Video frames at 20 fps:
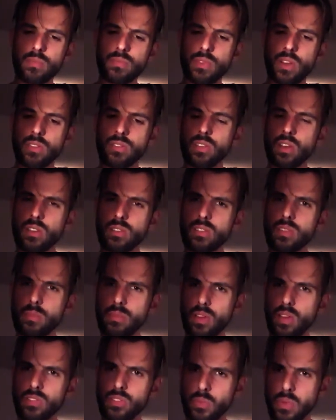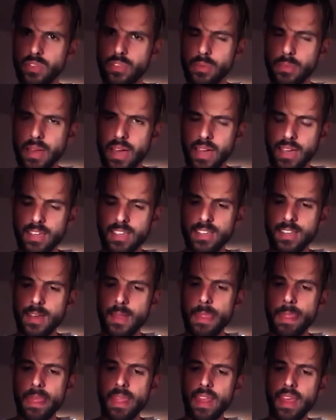on the riverbank,
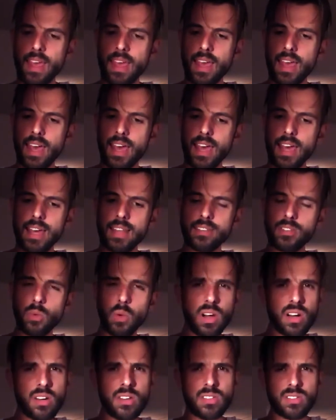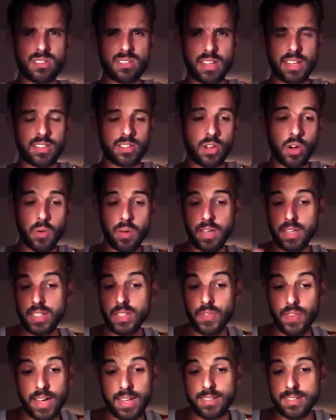and the water is going
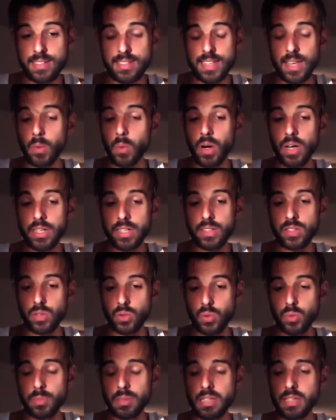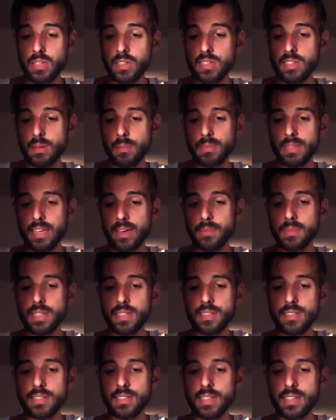as fast as I want it to, because sometimes
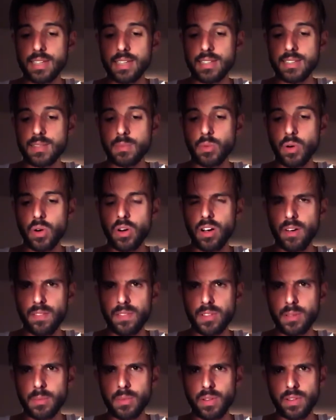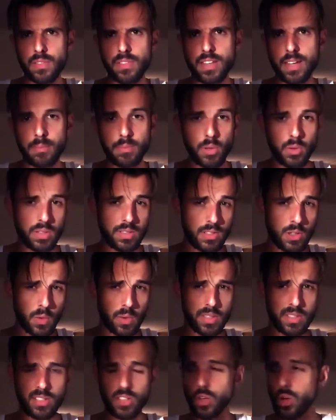it's more comfortable if that boat is
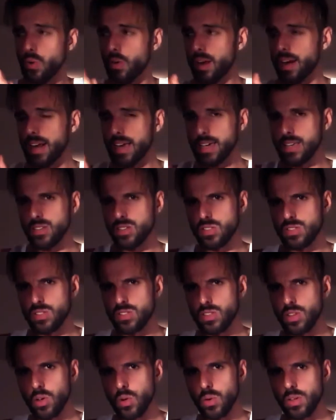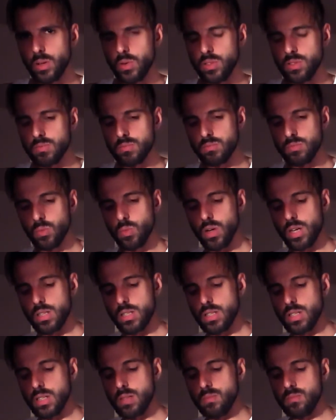going slower, and I can just slowly
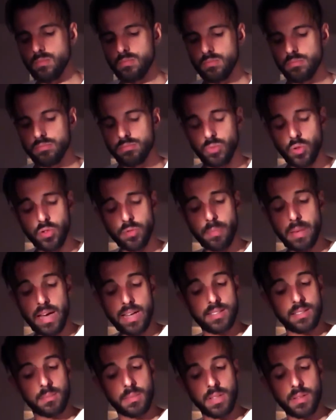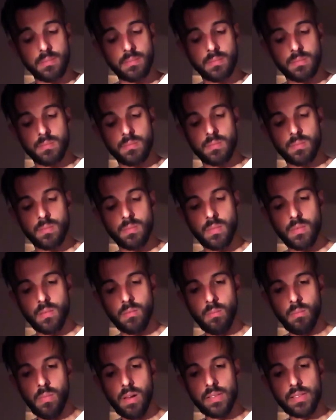watch it move past me,
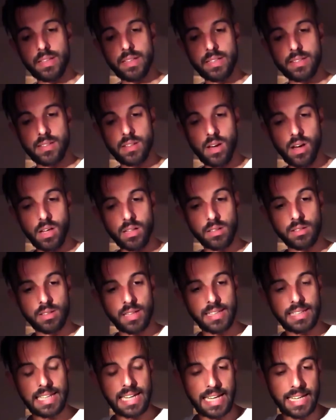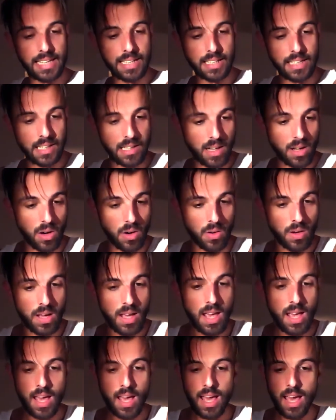and then it's gone, and then I can let it go.
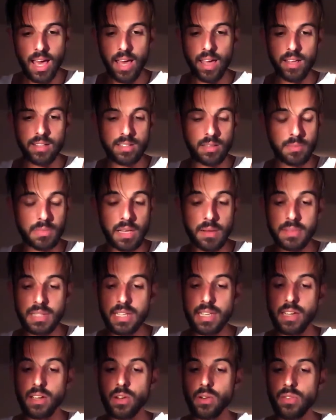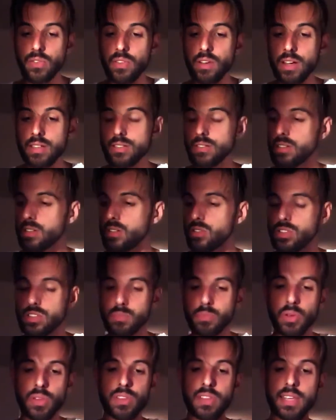And sometimes it can go faster, I can
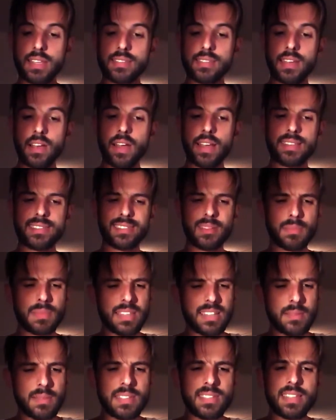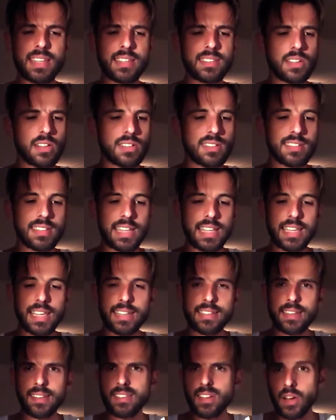just put things there, and sometimes things are sticky,
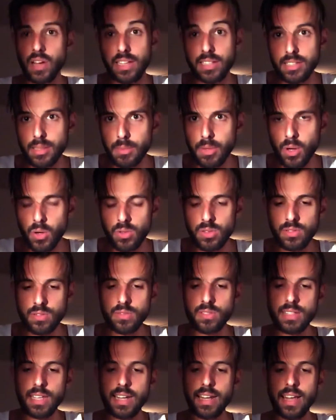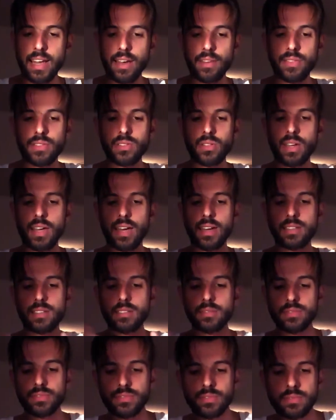then they're in the boat, then I have to kind
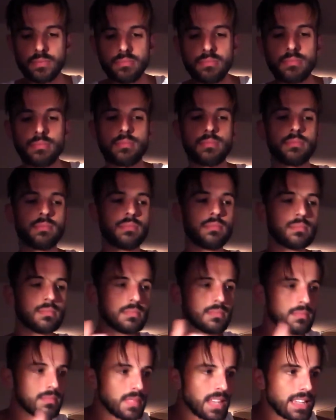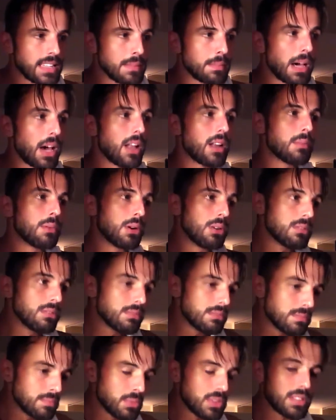of get them out of the
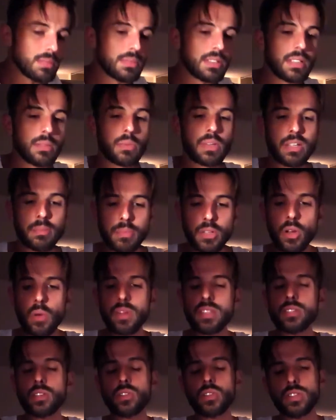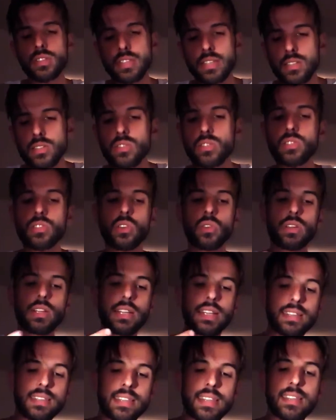boat. But no, it's a good thing to slowly
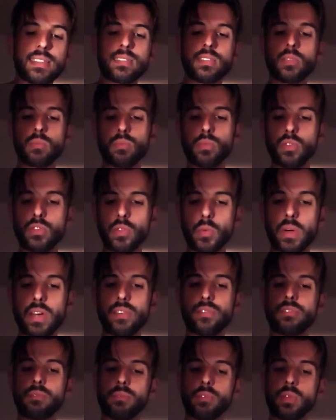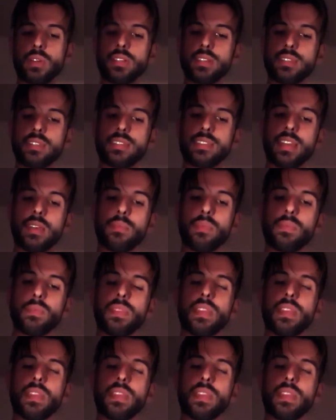let things move away from you. And the same